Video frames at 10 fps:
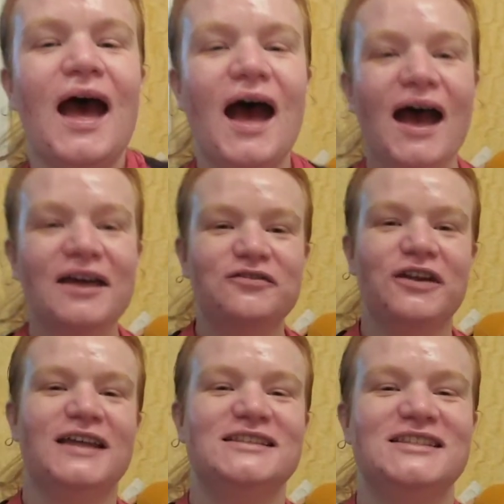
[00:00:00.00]
Hi
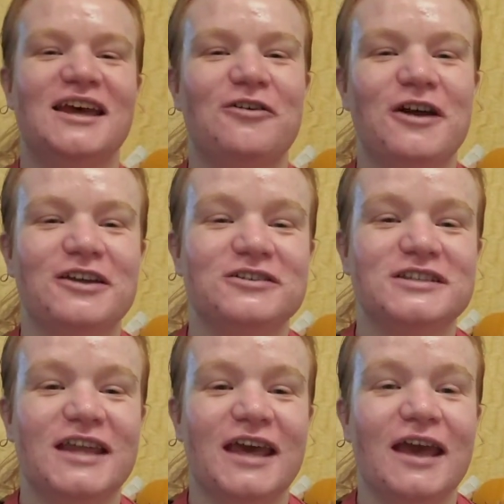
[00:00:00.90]
friends, how are you
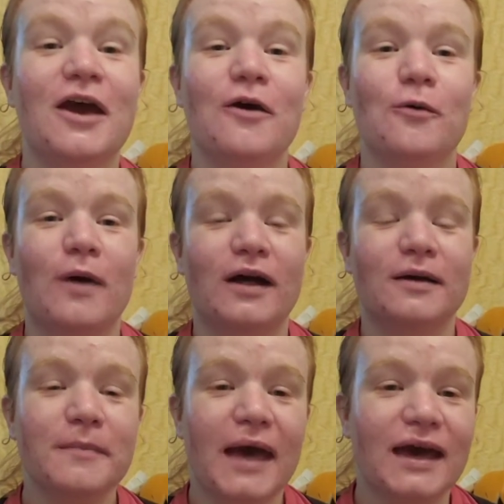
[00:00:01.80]
today?
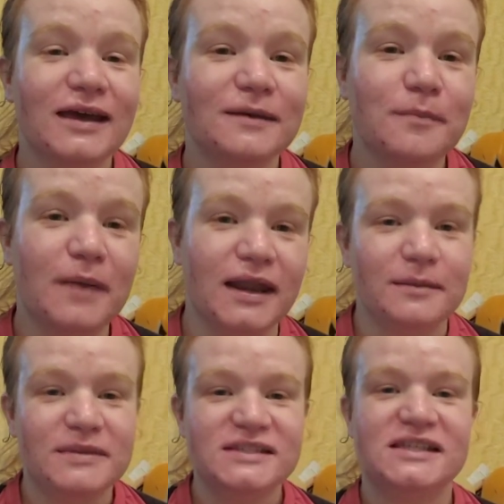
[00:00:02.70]
Welcome back. My
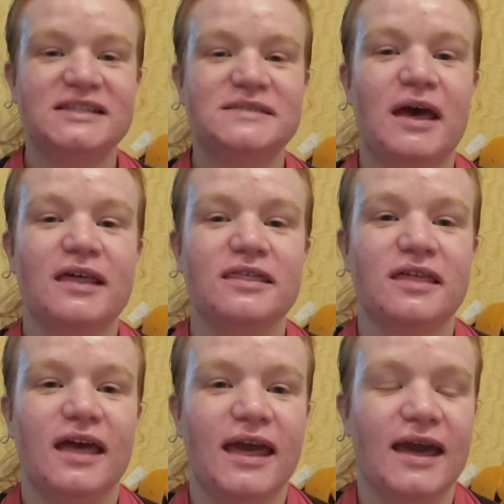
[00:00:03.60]
name is Lizbeth,
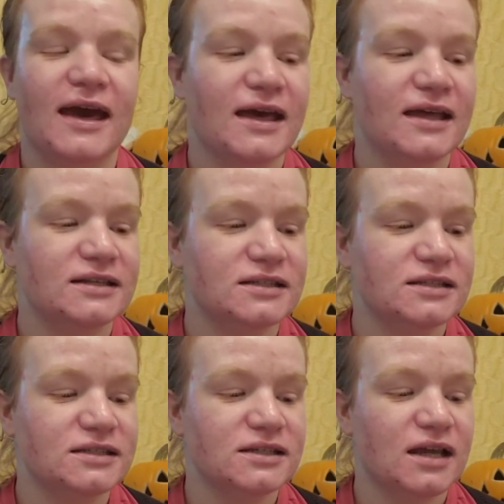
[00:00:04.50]
and
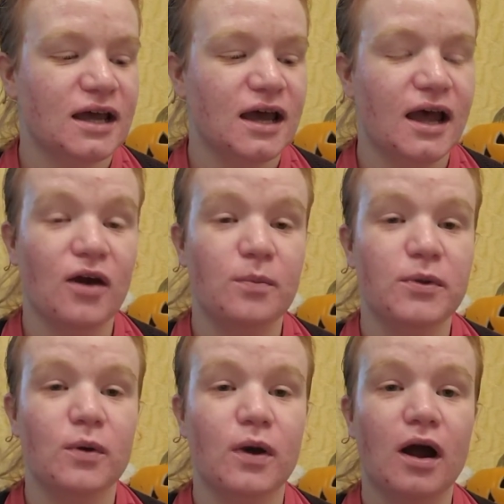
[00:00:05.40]
I hope
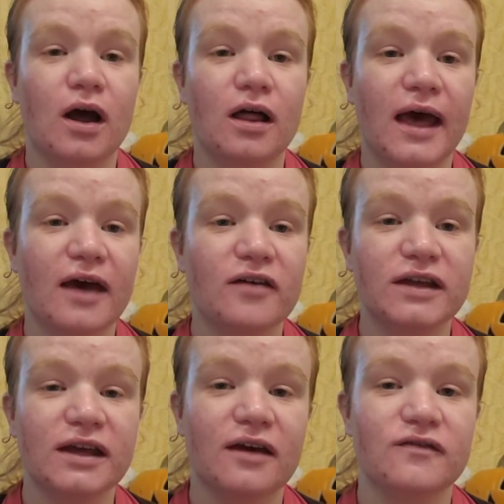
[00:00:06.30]
you are all
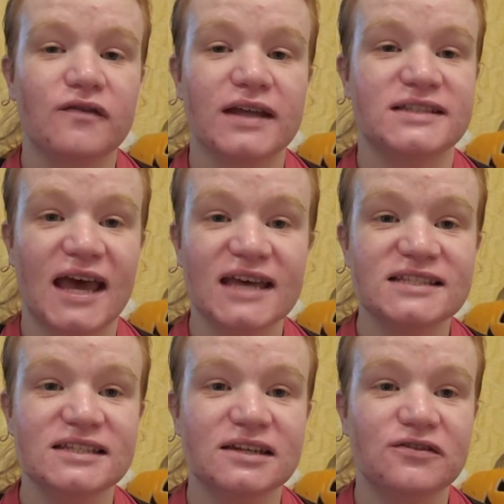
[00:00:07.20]
having a
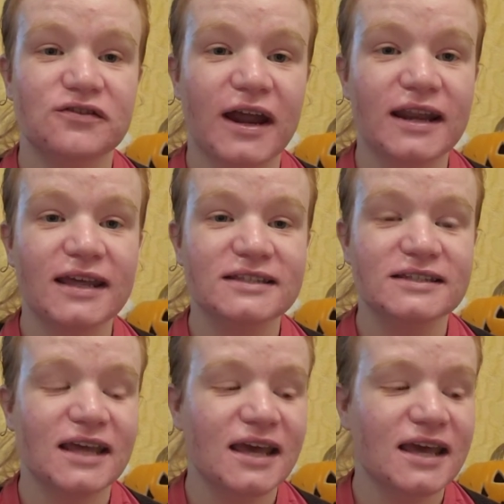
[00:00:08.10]
fantastic Friday
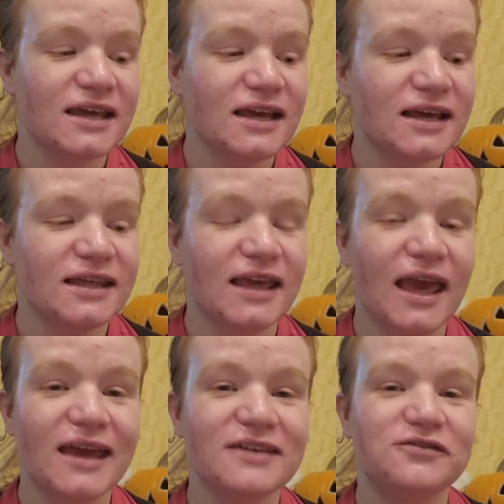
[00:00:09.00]
today.
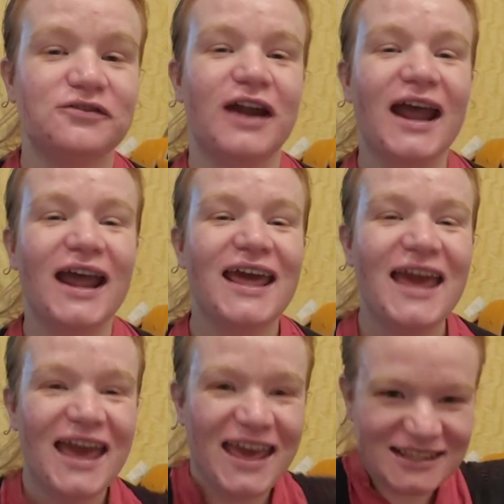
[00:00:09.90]
Yay,
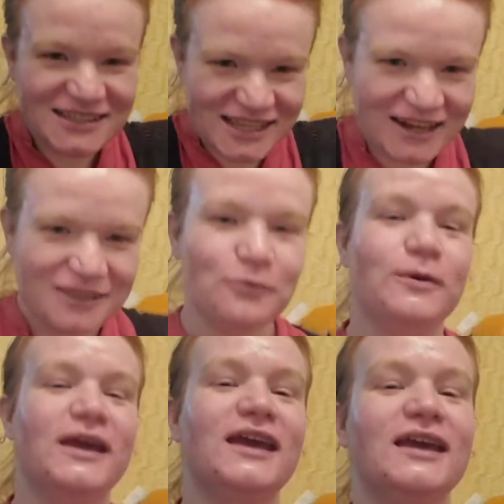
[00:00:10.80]
Friday! It's the end of the
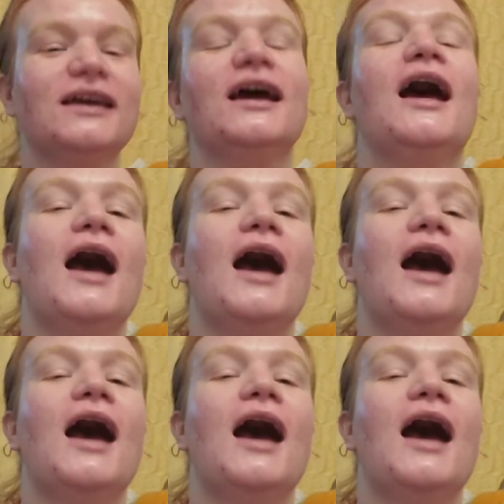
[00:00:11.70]
week.